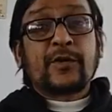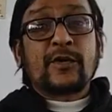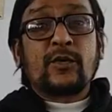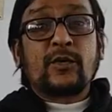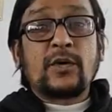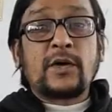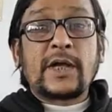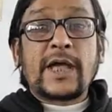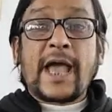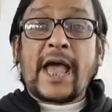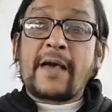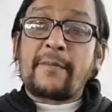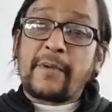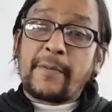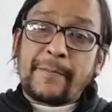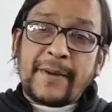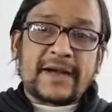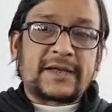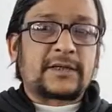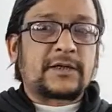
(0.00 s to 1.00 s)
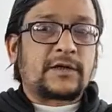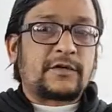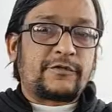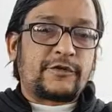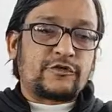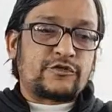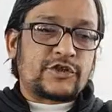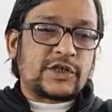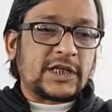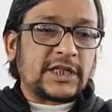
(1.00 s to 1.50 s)
we have a pattern of
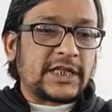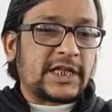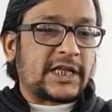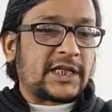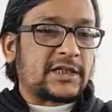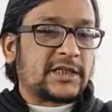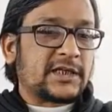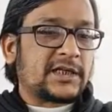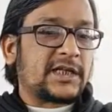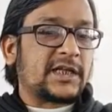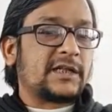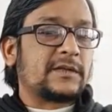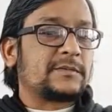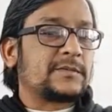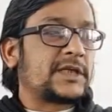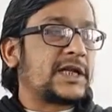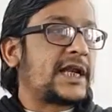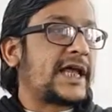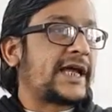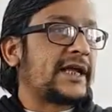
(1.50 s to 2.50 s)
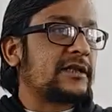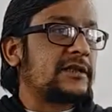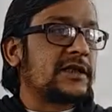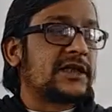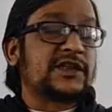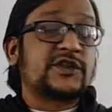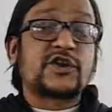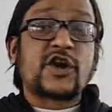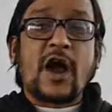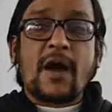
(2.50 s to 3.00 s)
using the like
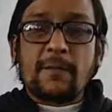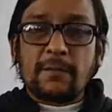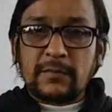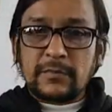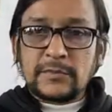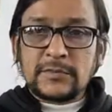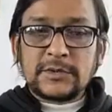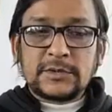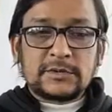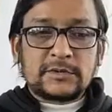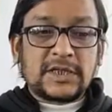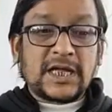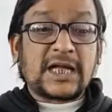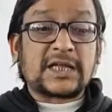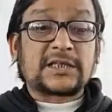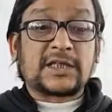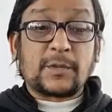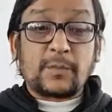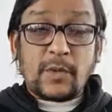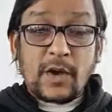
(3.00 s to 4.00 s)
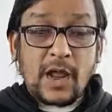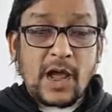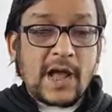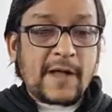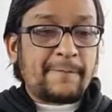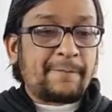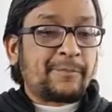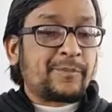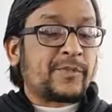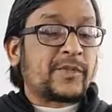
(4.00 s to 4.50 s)
the drum, the tabla,
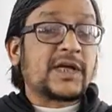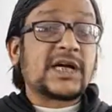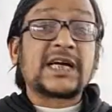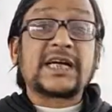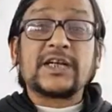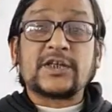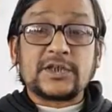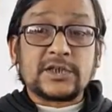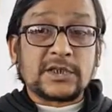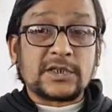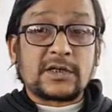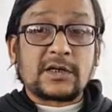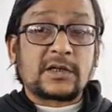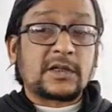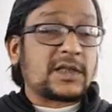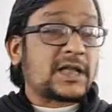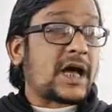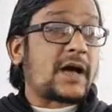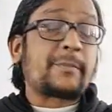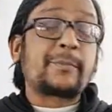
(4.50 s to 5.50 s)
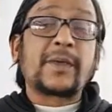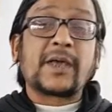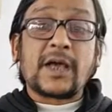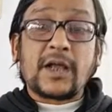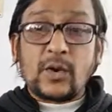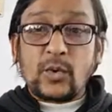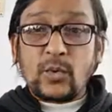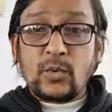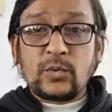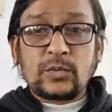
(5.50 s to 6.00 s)
the guitar, the
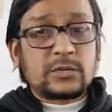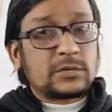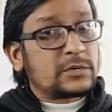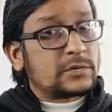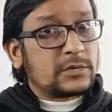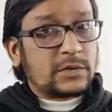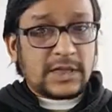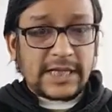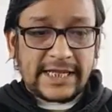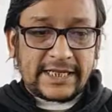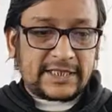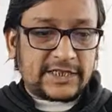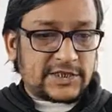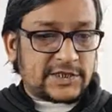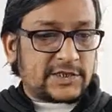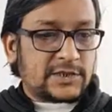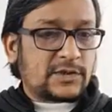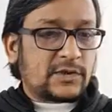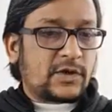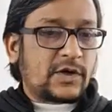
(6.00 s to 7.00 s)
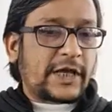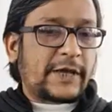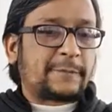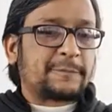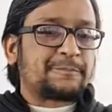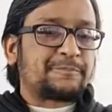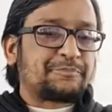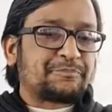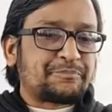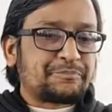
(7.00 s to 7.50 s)
piano, like this, okay.
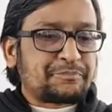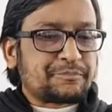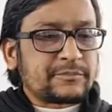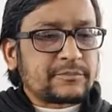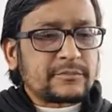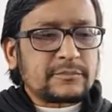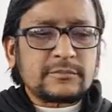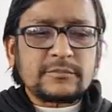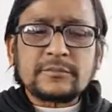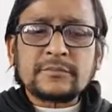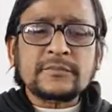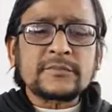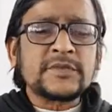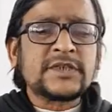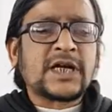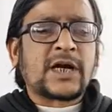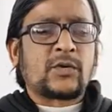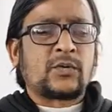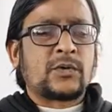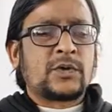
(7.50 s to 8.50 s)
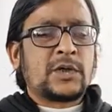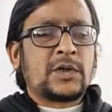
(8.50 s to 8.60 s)
Now